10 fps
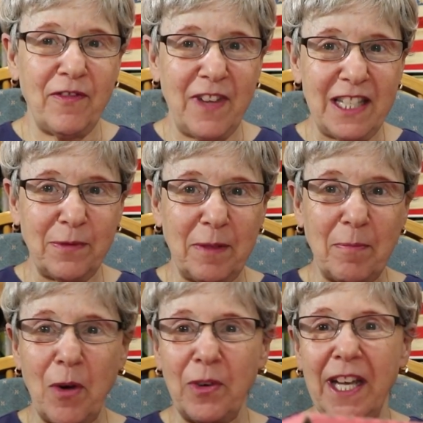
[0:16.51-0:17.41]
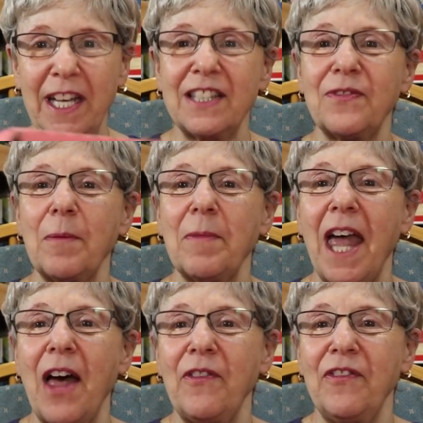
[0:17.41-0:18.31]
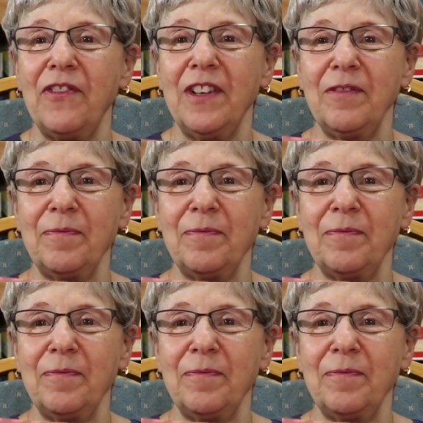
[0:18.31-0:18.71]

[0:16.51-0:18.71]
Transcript: Face with Mona. It's from Elf.